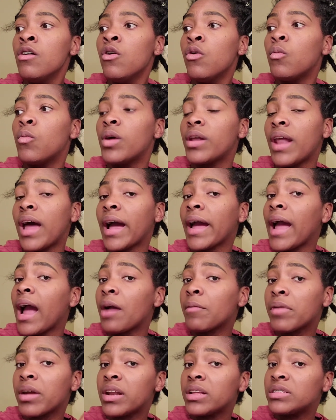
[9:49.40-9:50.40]
When I
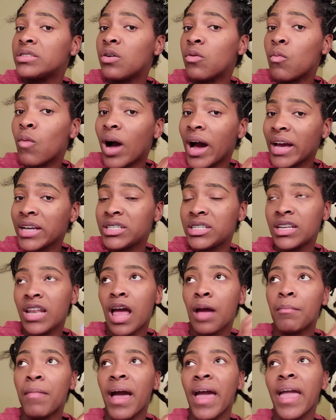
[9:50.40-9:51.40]
got ready to wash it,
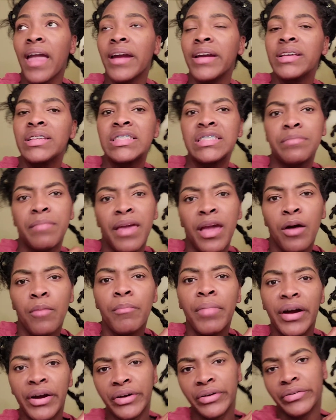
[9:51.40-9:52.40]
like my hair, it
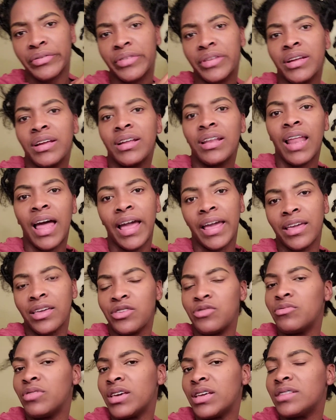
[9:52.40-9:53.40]
smelled burned. Like
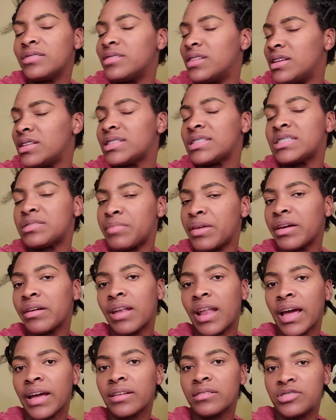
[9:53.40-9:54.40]
it smelled
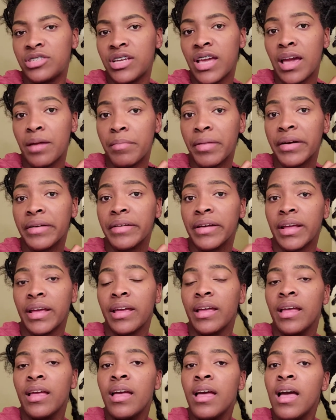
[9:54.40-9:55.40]
like she had burned
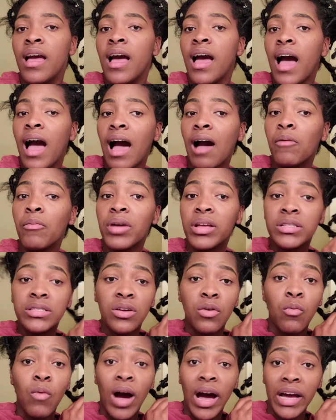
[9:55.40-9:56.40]
it. I went
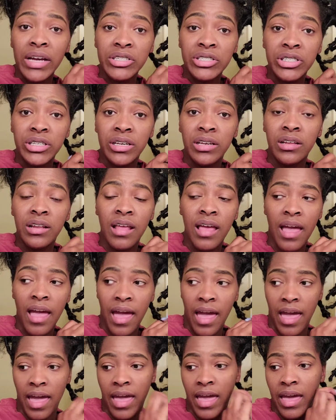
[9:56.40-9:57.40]
to wash it,
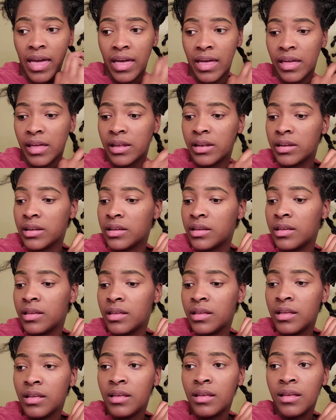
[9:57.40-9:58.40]
and
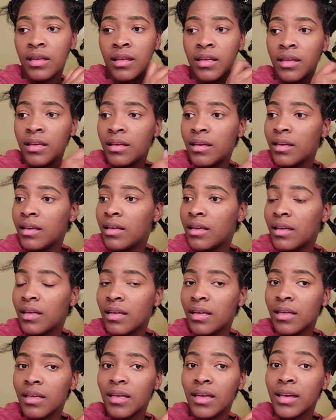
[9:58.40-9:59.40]

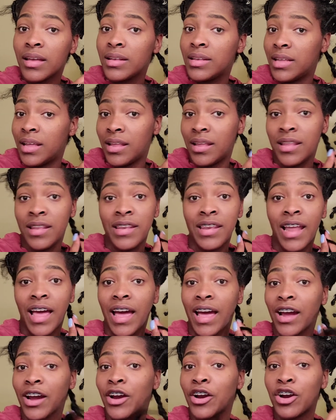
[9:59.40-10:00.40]
it did
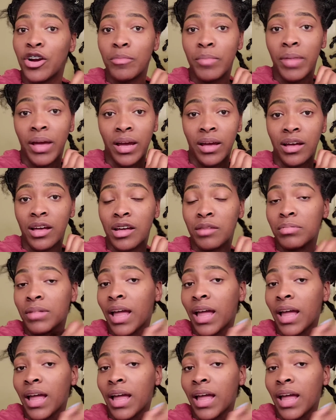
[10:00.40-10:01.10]
not curl back up.